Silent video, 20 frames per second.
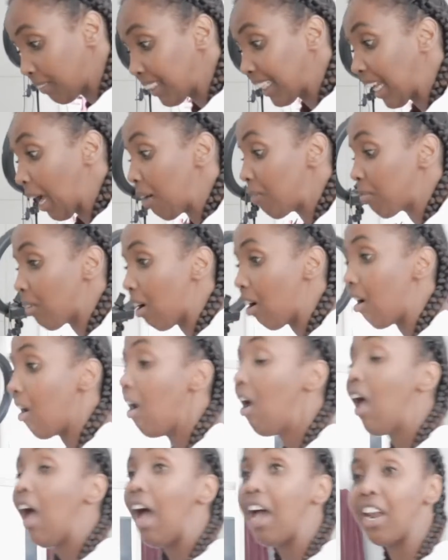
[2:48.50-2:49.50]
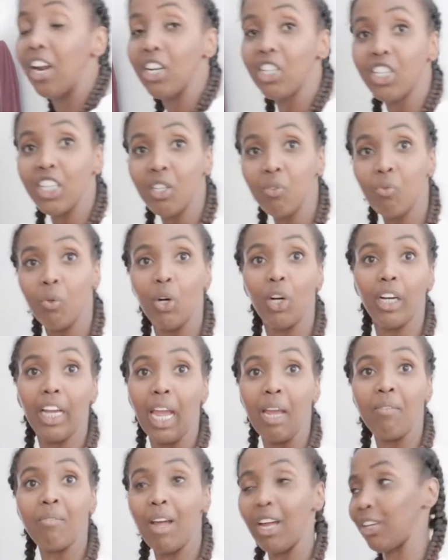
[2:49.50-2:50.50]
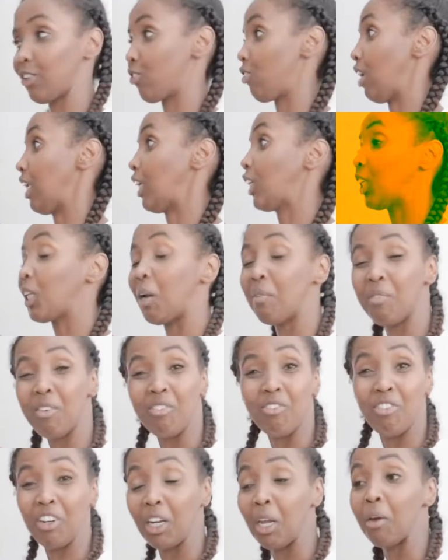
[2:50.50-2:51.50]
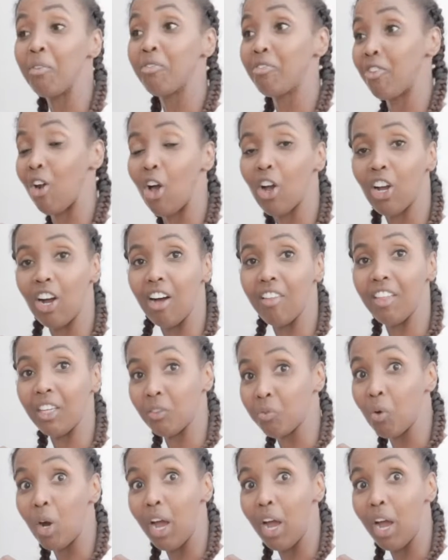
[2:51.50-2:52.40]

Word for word: up the camera and I did what came naturally because I'm a freaking vlogger. That's